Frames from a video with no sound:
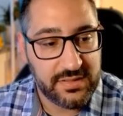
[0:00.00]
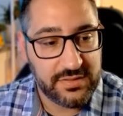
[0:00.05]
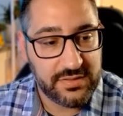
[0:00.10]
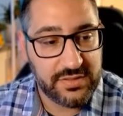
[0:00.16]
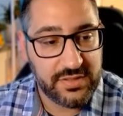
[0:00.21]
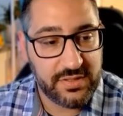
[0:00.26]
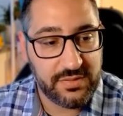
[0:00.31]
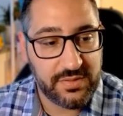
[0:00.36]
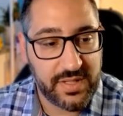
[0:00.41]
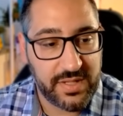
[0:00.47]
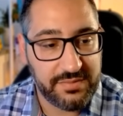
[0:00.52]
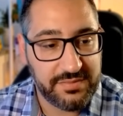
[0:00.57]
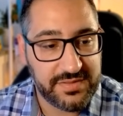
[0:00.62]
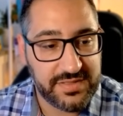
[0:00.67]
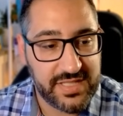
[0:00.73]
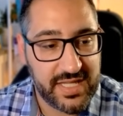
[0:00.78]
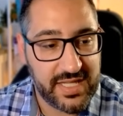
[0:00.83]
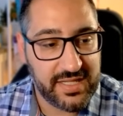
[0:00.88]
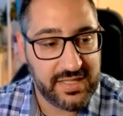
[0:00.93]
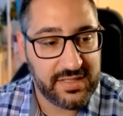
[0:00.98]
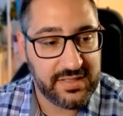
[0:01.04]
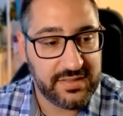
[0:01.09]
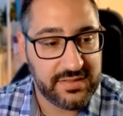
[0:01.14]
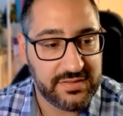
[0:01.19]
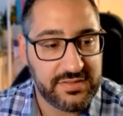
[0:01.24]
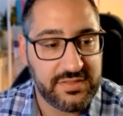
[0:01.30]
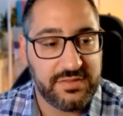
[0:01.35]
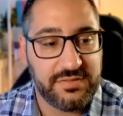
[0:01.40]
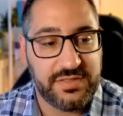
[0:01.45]
So I would say
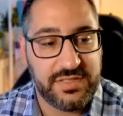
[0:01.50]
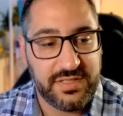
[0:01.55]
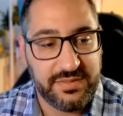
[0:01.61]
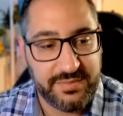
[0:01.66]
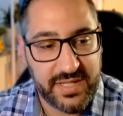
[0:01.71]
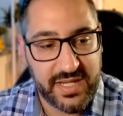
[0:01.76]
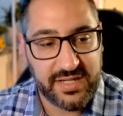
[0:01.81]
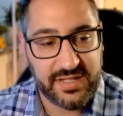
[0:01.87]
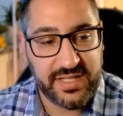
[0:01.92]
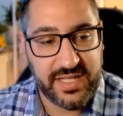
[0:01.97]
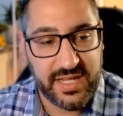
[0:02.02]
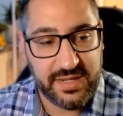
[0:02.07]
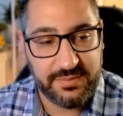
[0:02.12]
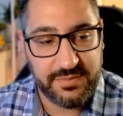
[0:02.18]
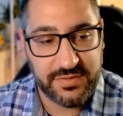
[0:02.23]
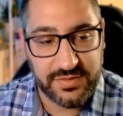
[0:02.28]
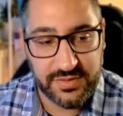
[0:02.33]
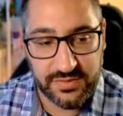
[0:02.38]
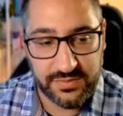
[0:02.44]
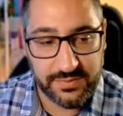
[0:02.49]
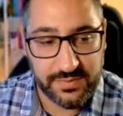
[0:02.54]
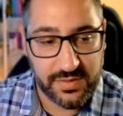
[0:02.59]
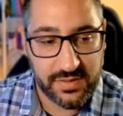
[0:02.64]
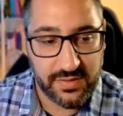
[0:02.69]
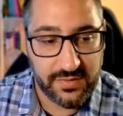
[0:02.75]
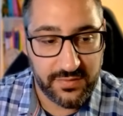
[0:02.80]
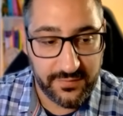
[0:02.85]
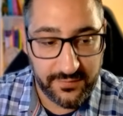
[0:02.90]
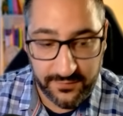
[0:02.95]
slow cinema camera zoom
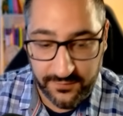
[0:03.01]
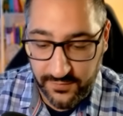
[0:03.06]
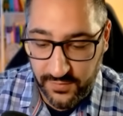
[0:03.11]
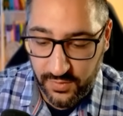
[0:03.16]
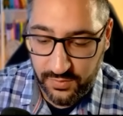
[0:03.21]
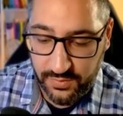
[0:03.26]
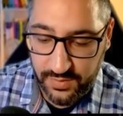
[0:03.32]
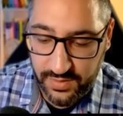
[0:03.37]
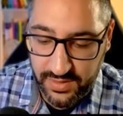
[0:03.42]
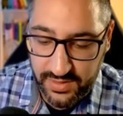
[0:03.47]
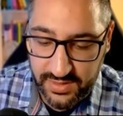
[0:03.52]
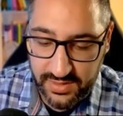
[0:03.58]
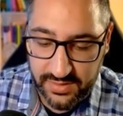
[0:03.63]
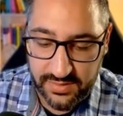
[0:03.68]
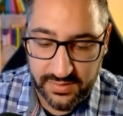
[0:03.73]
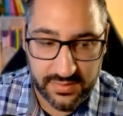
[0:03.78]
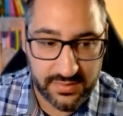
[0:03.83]
forward.